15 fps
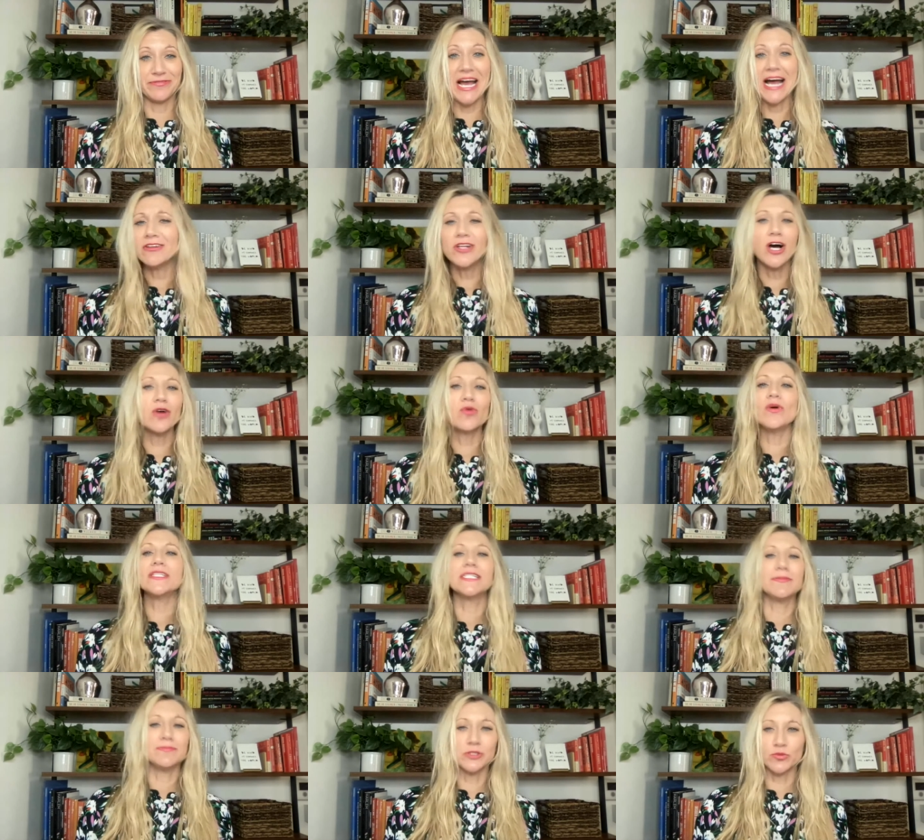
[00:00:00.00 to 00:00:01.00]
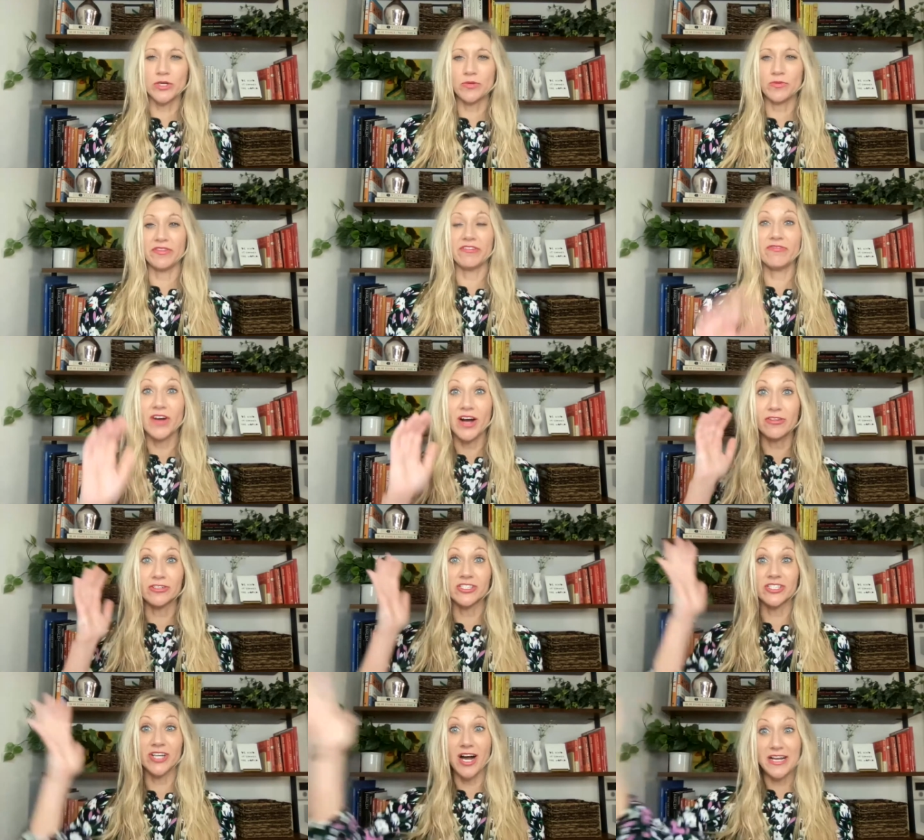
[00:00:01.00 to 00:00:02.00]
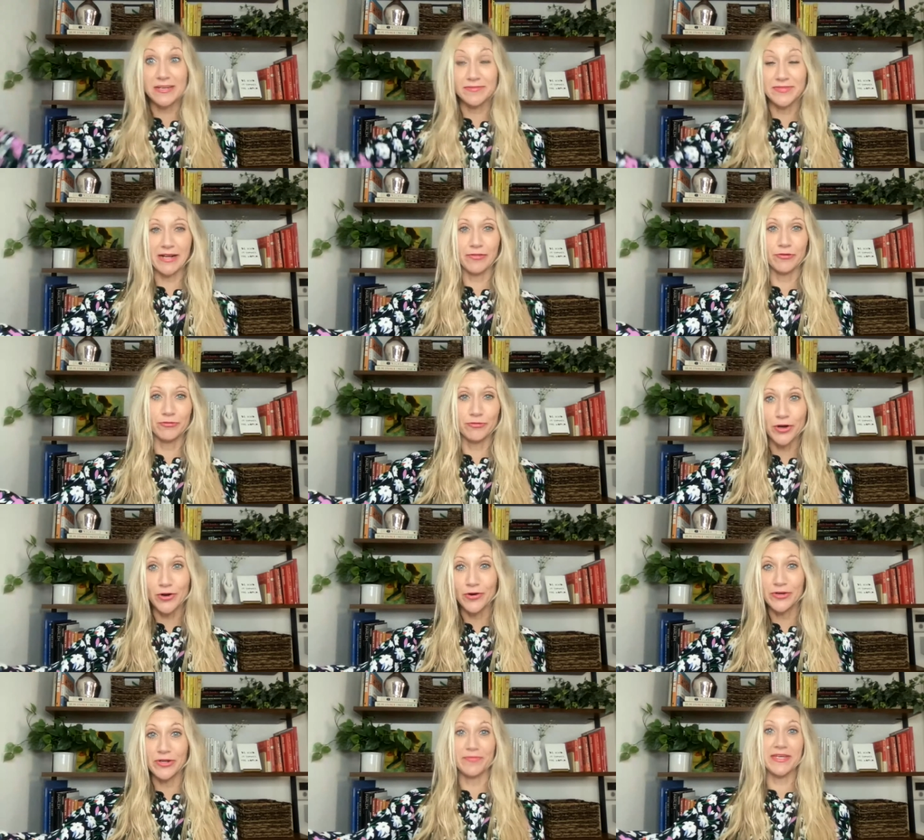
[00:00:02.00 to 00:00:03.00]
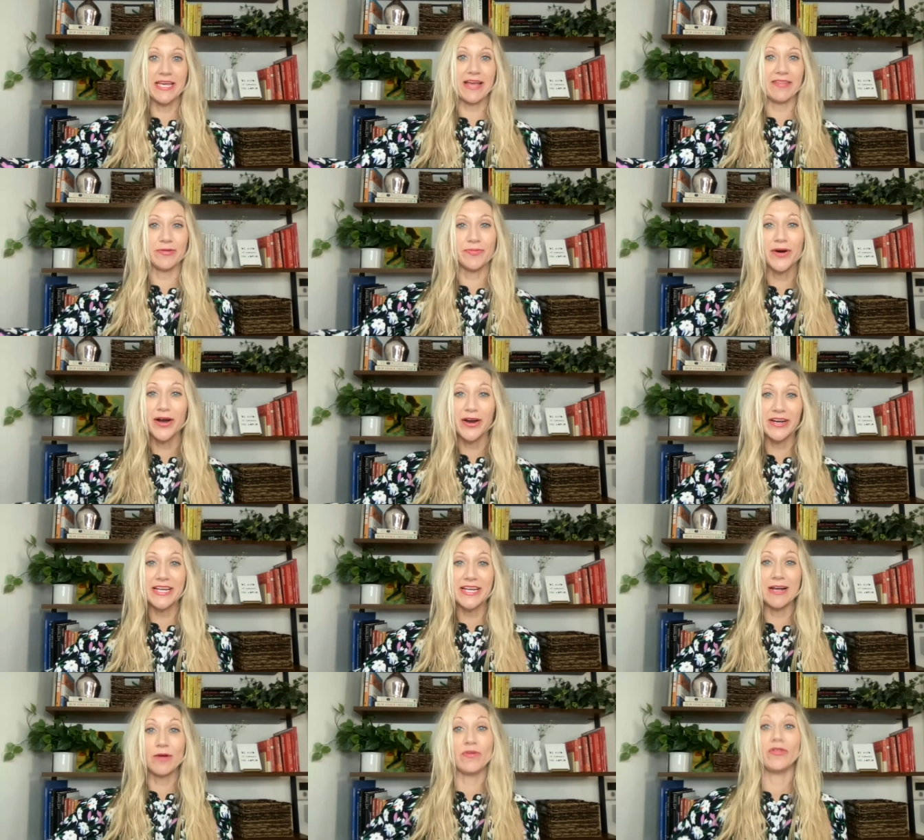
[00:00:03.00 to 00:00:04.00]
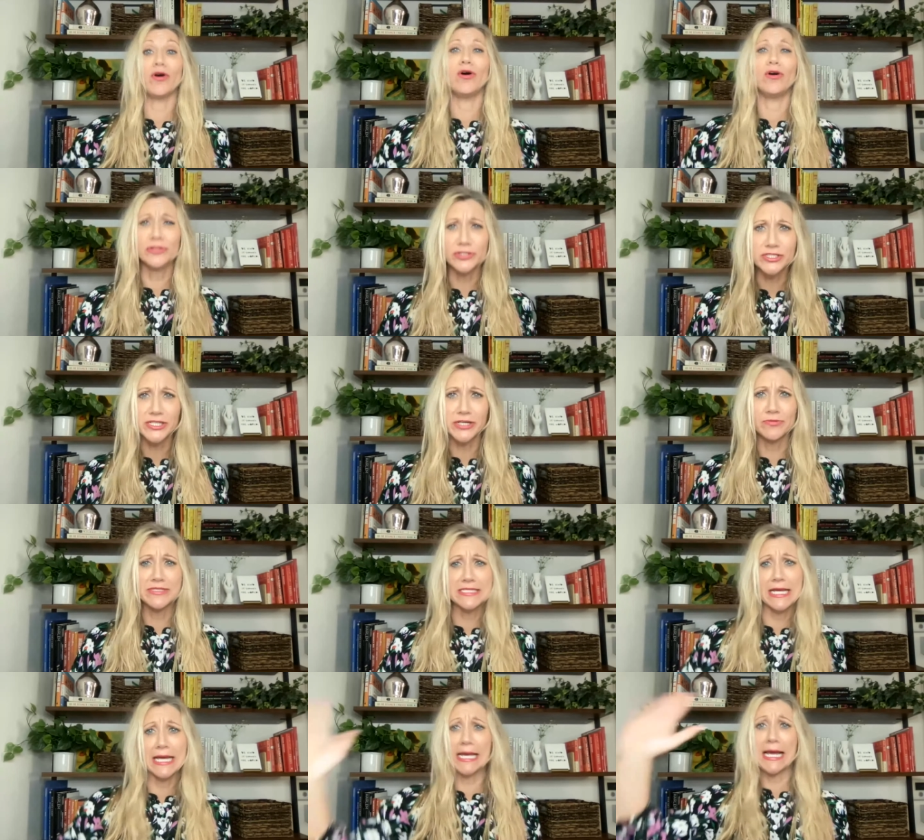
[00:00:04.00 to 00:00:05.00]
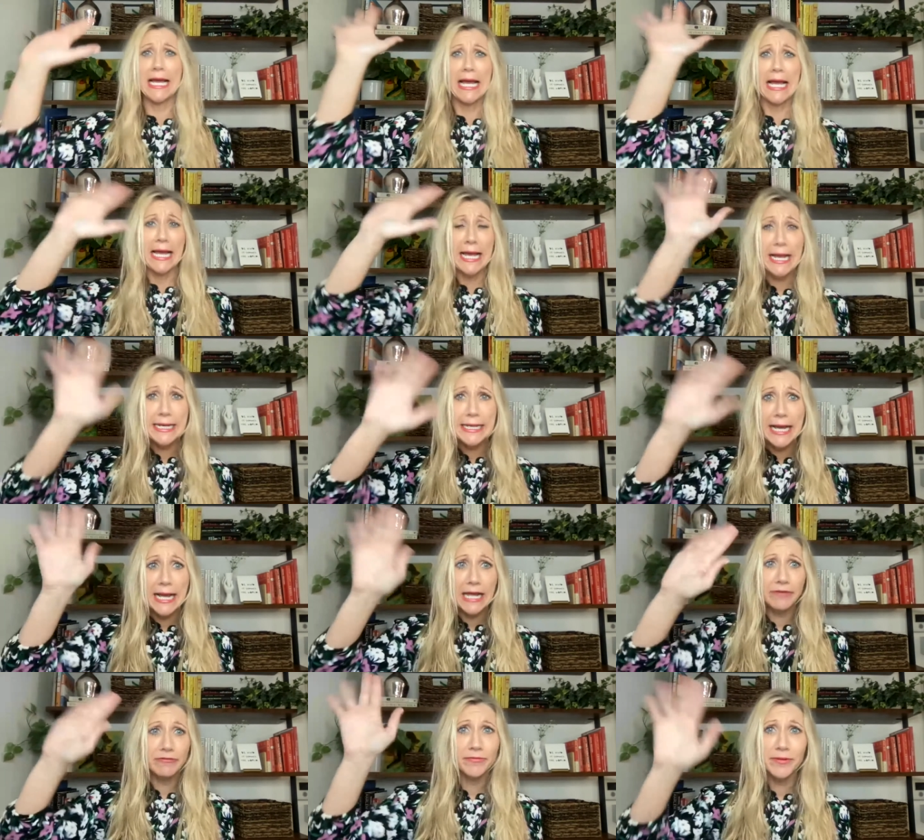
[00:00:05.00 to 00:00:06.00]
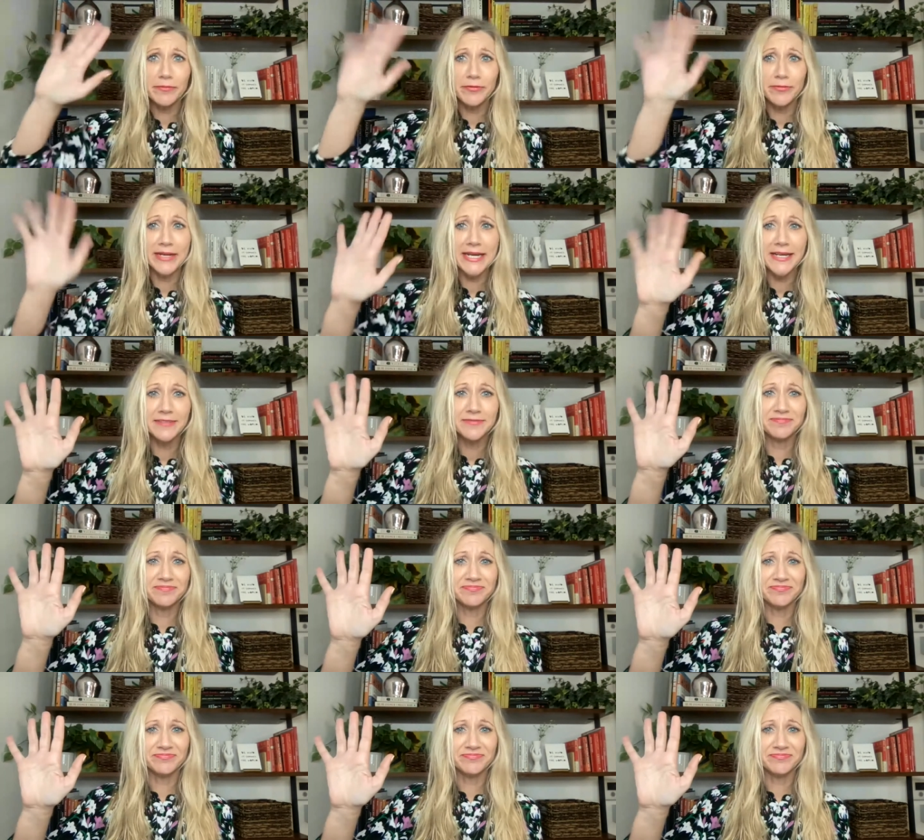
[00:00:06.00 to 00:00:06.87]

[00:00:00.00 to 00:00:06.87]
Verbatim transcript: How long was it between when the father saw him down the road and began the party and when the older son was like, hey, Dad, remember me?